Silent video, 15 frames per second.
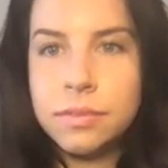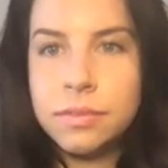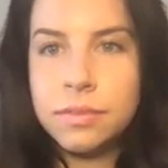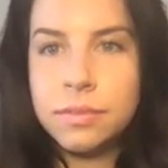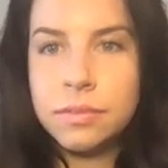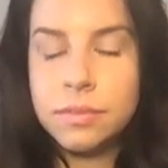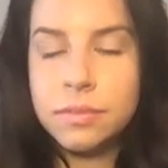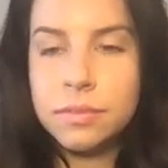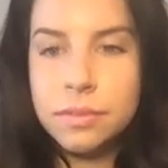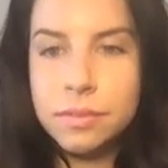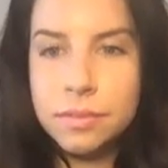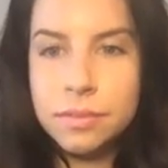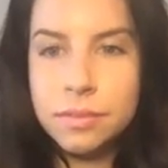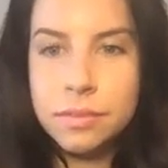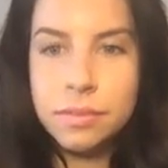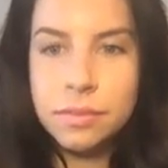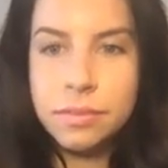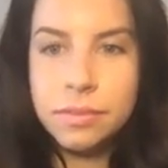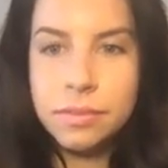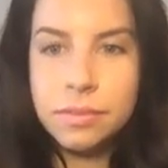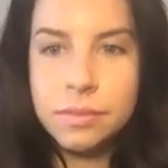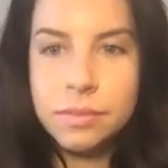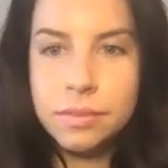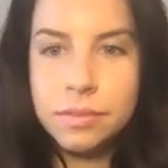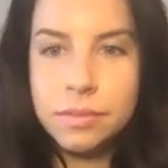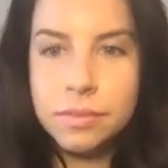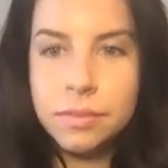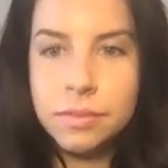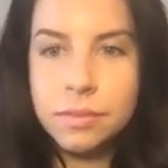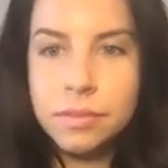
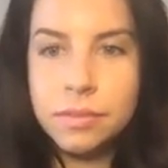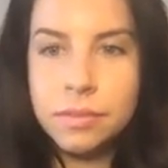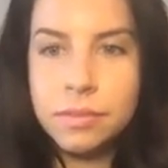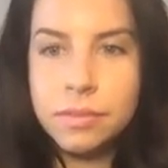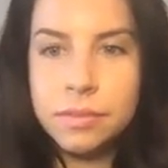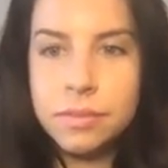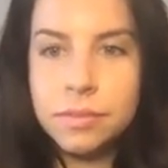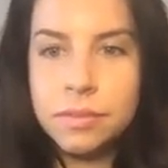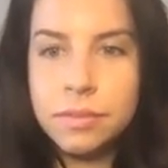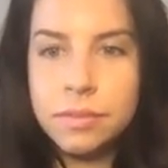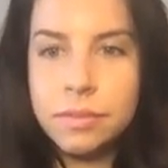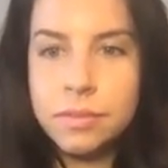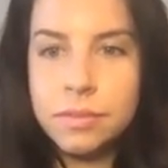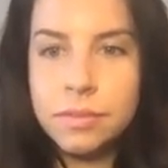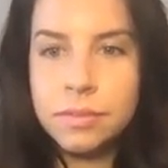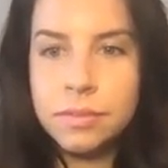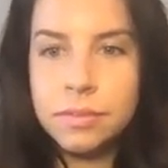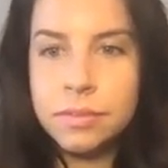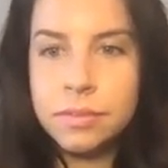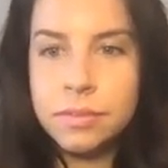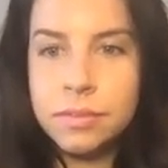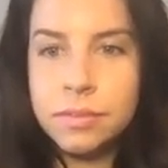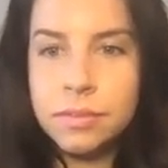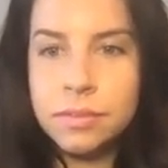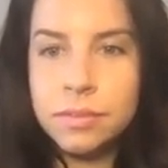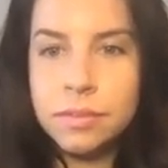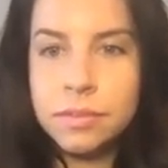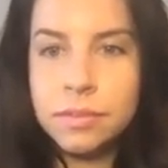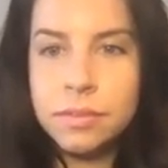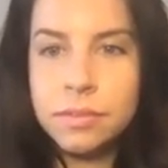
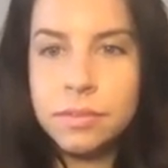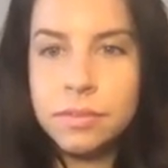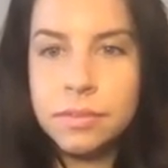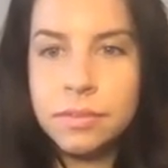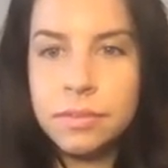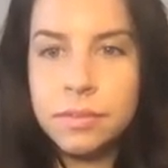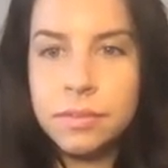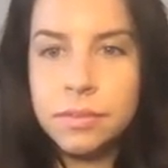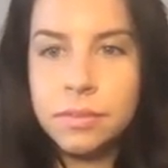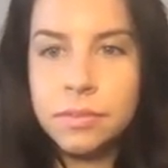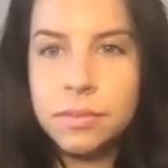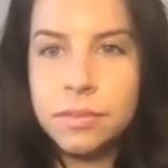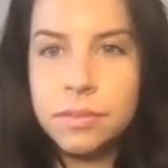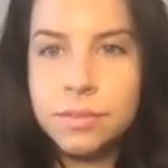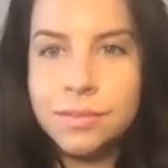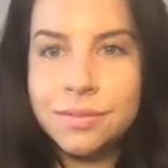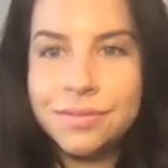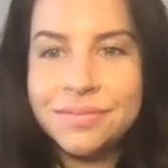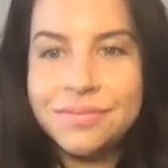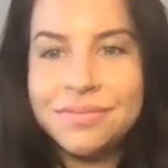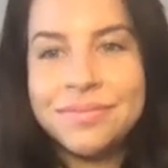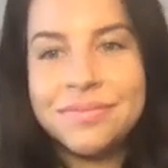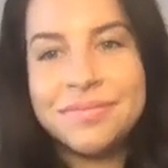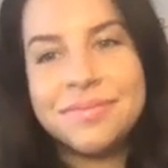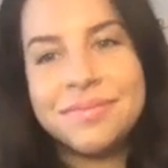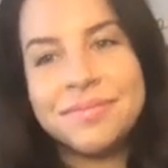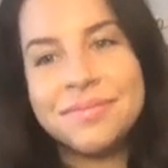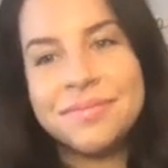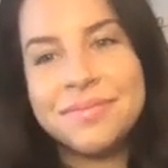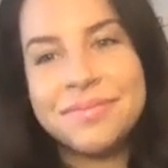
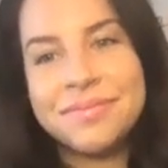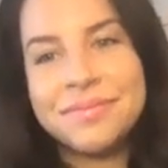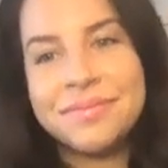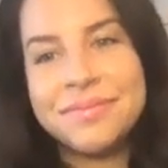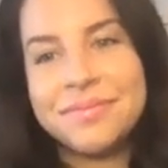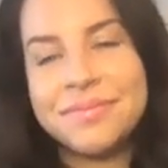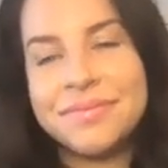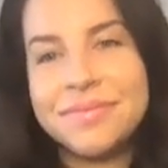No words are spoken by the person on screen.